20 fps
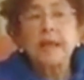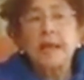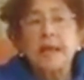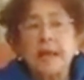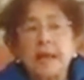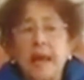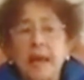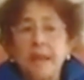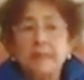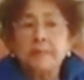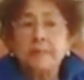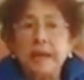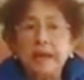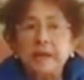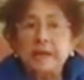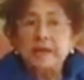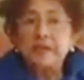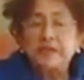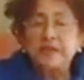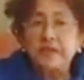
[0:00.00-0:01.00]
and make
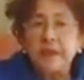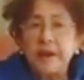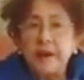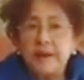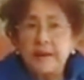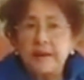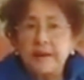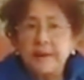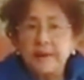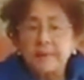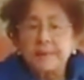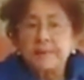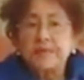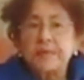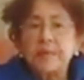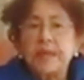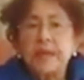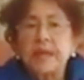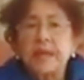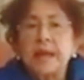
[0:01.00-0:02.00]
it fair.
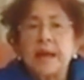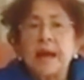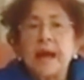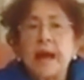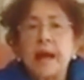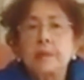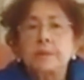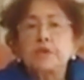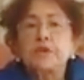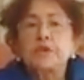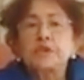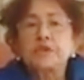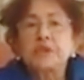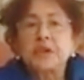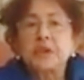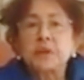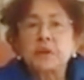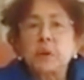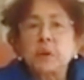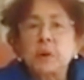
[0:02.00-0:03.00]
I would use
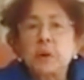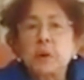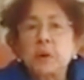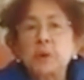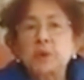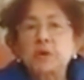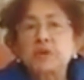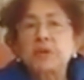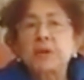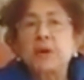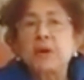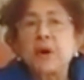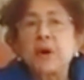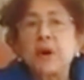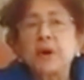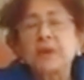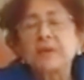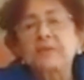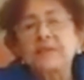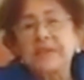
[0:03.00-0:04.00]
an old
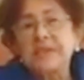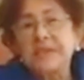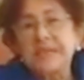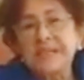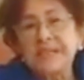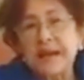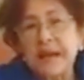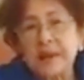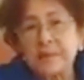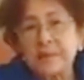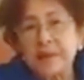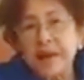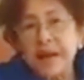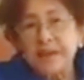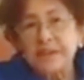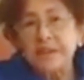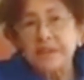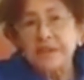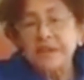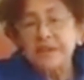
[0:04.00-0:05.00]
Olivetti
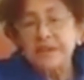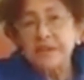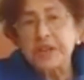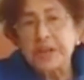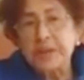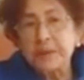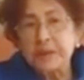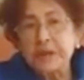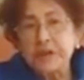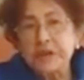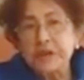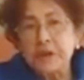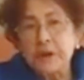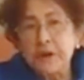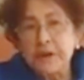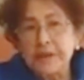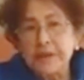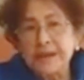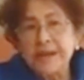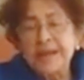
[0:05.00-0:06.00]
typewriter to type it
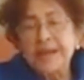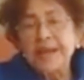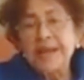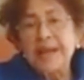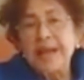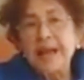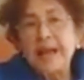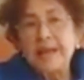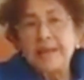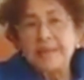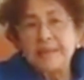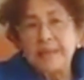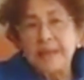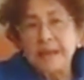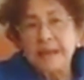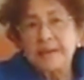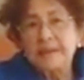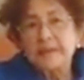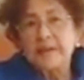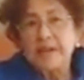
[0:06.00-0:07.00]
on, and then
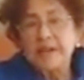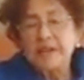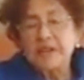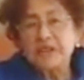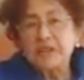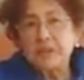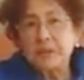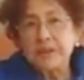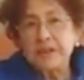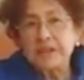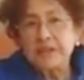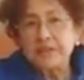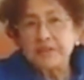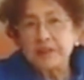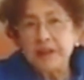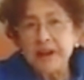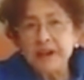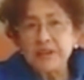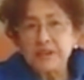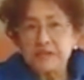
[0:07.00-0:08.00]
a very sweet
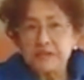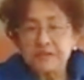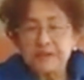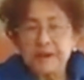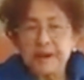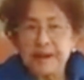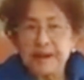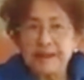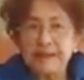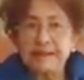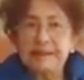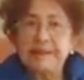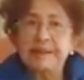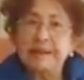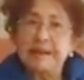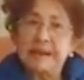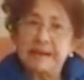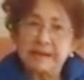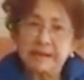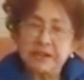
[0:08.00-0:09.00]
friend of mine,
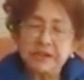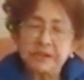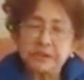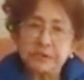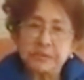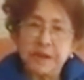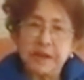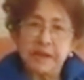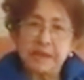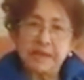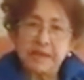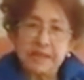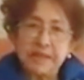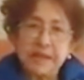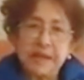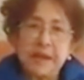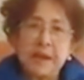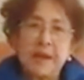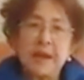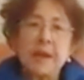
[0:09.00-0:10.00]
Nargis Subani,
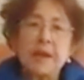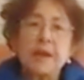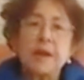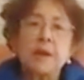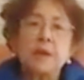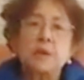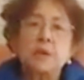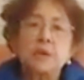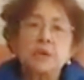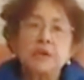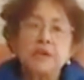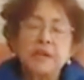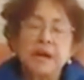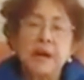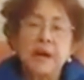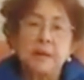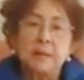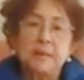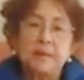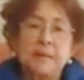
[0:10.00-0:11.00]
would
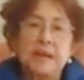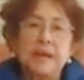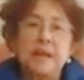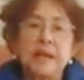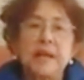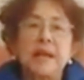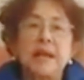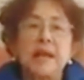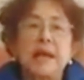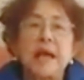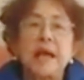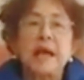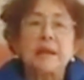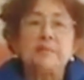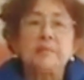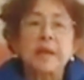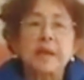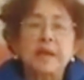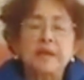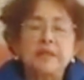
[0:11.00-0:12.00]
come and
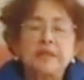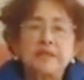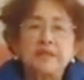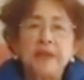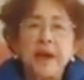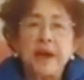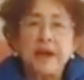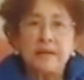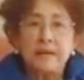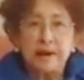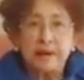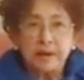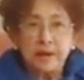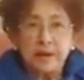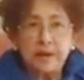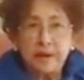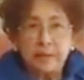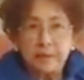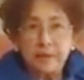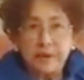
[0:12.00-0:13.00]
make a fairer
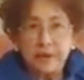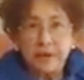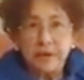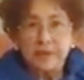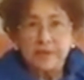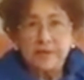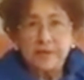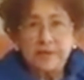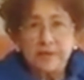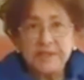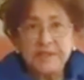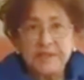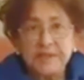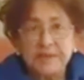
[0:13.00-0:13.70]
copy of it.